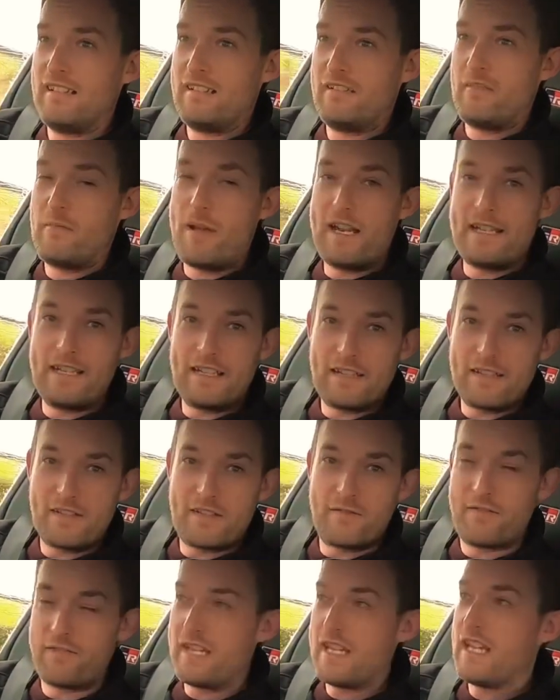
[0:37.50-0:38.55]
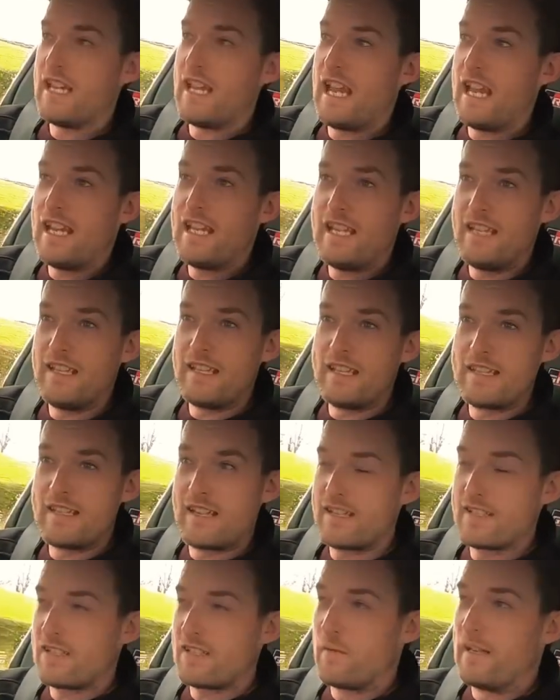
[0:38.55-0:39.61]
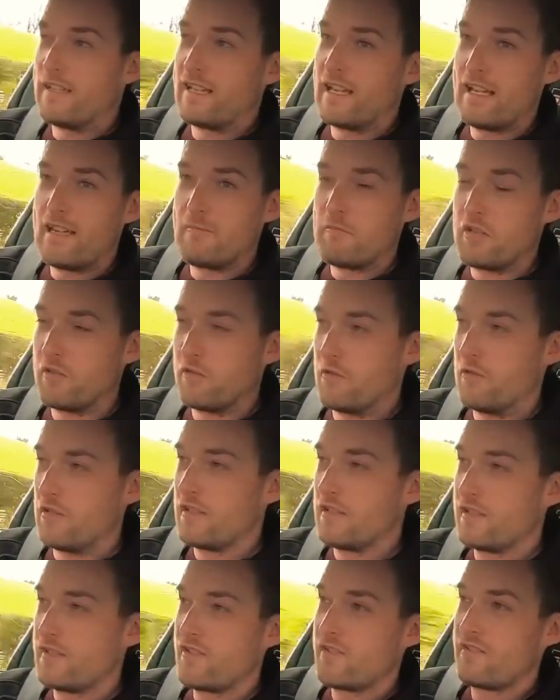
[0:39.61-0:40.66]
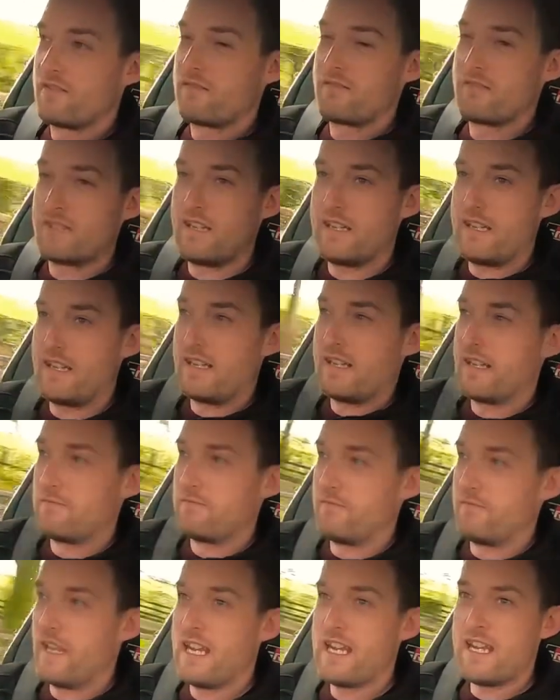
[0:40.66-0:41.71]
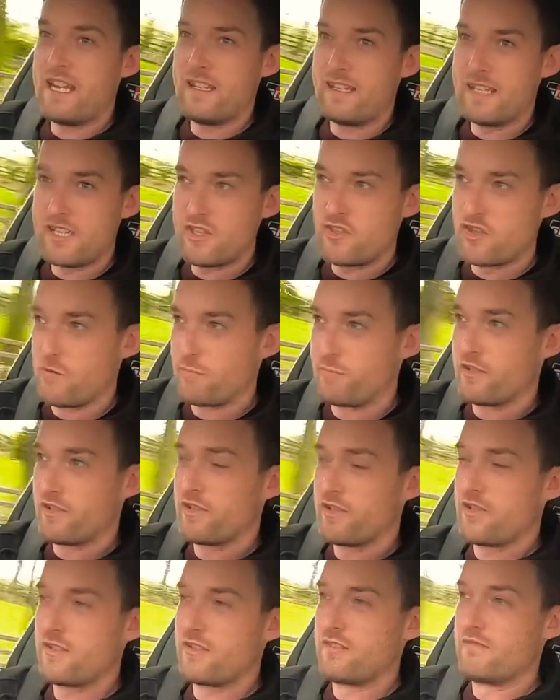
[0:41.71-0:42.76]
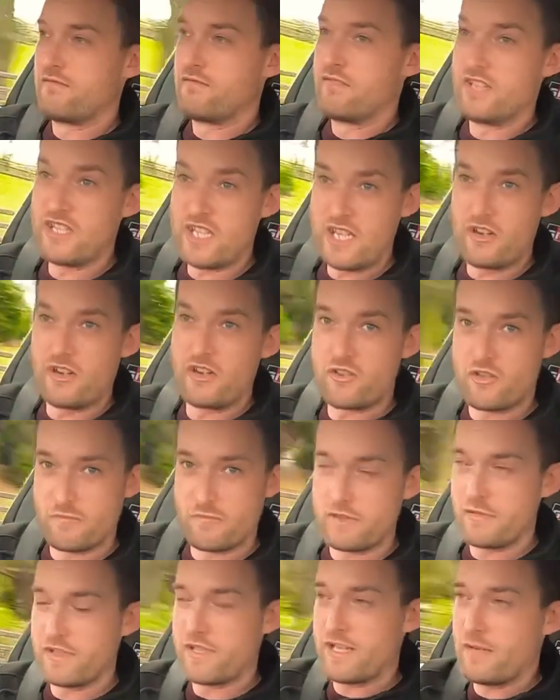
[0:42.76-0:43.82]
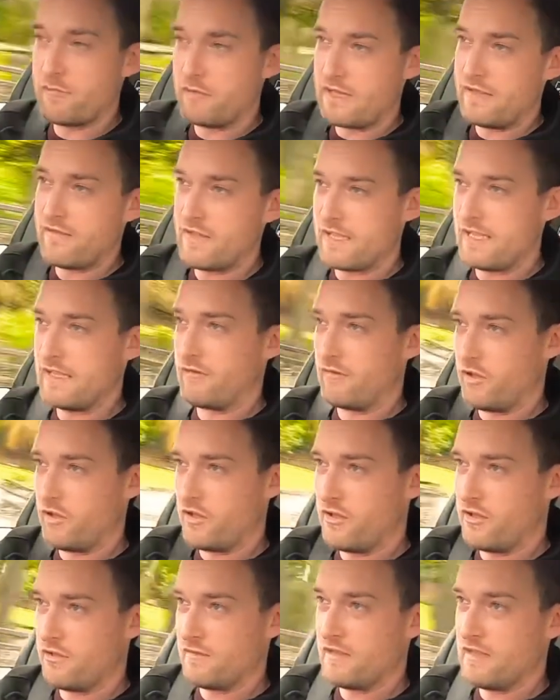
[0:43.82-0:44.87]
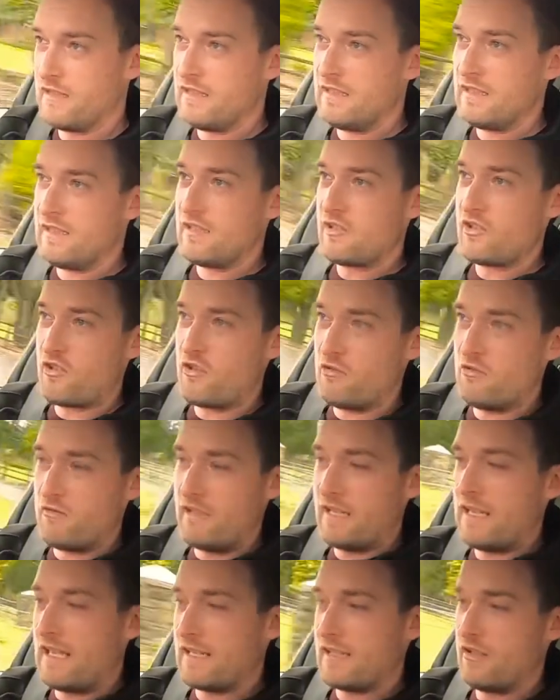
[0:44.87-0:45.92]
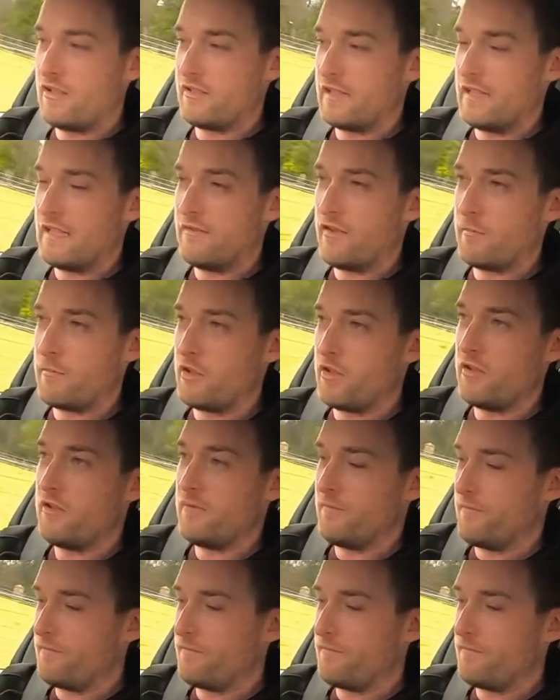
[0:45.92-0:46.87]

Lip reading: reminding us of the A86 twin cam Corollas, A80 Supras, the GR Supra, which I previously reviewed. So it has a lot to live up to.